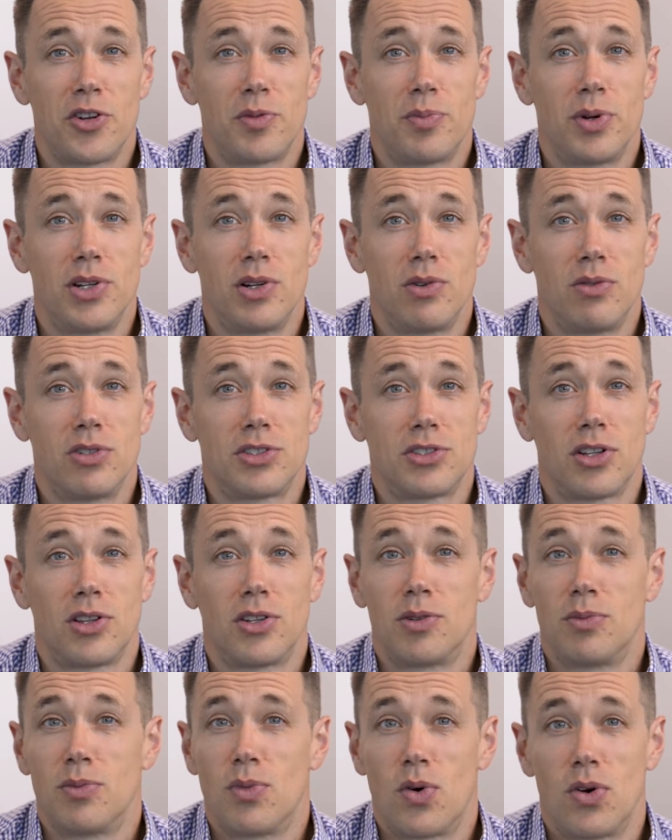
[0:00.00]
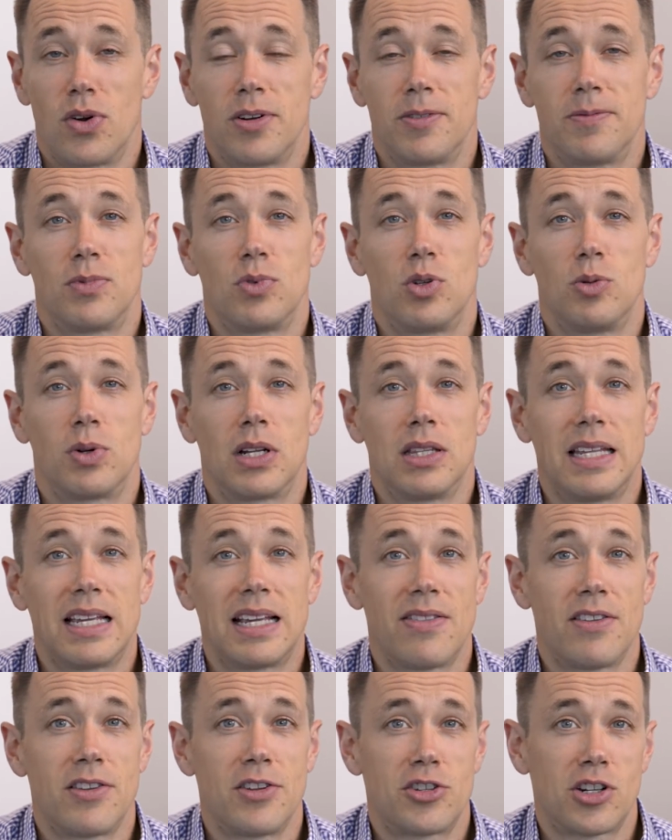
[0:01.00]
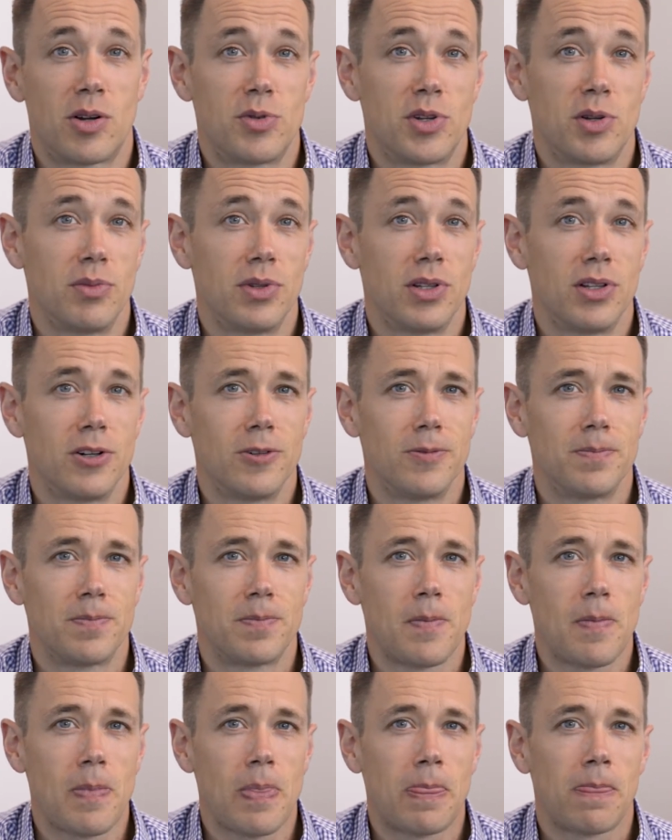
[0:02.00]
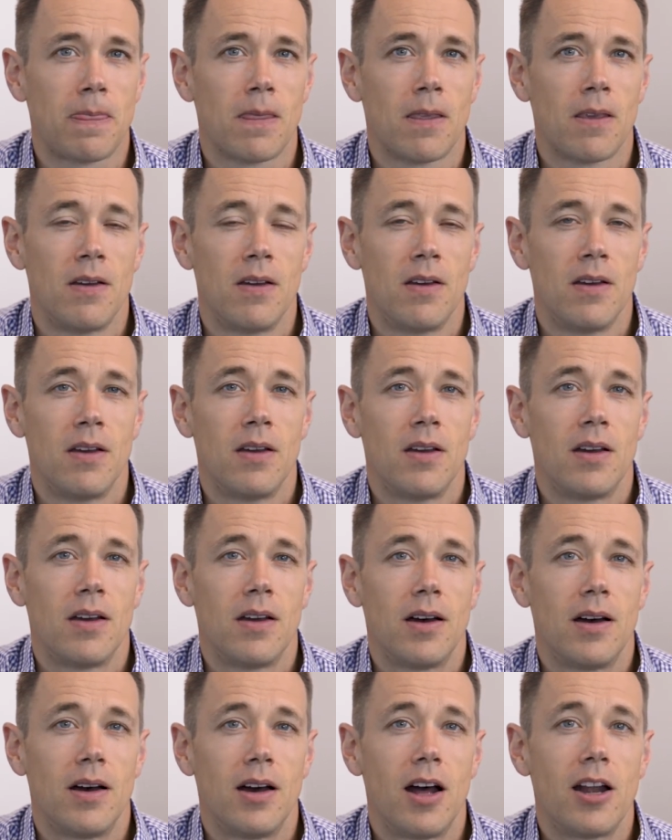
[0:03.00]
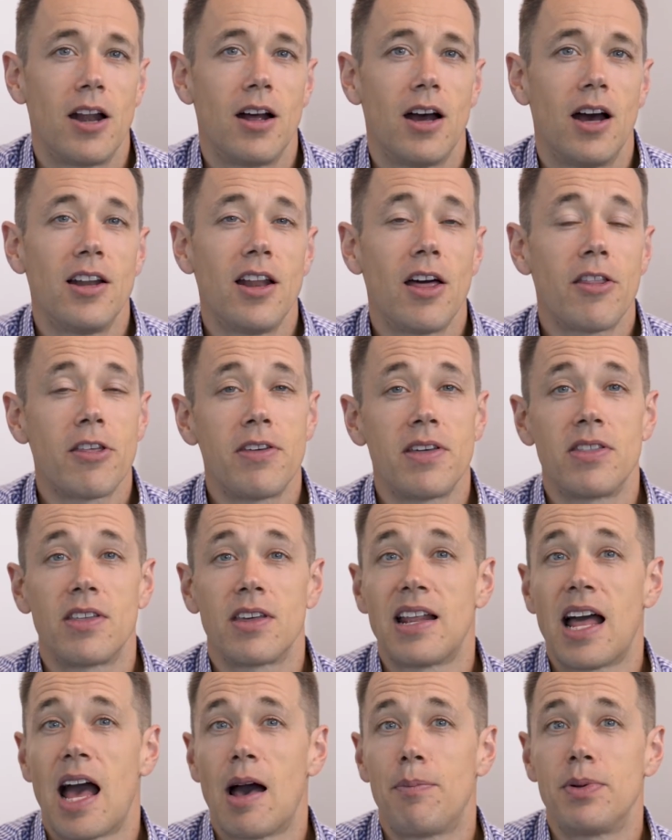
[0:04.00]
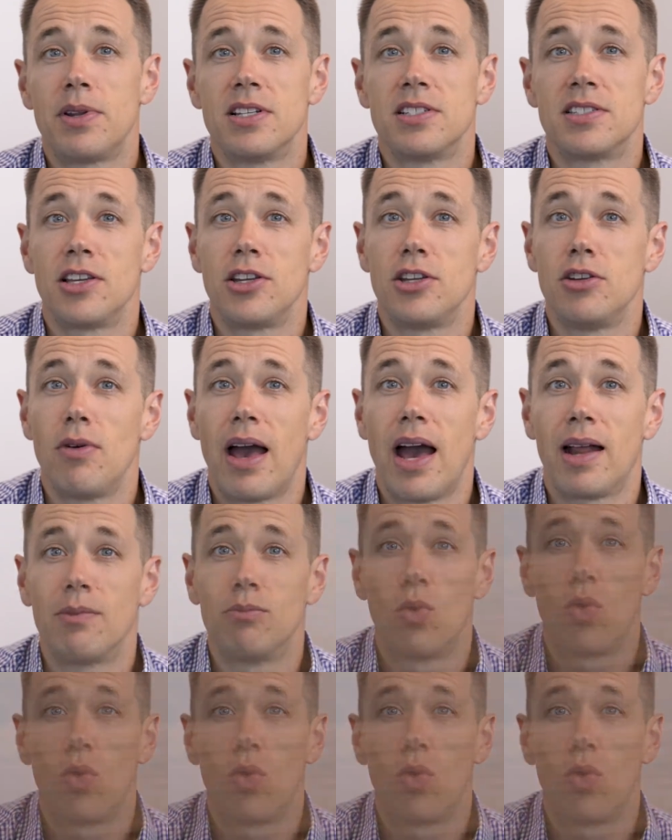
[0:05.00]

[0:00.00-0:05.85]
Entrepreneurs to learn more. We'll put a link in the description below. Uh, another thing that can happen is that you add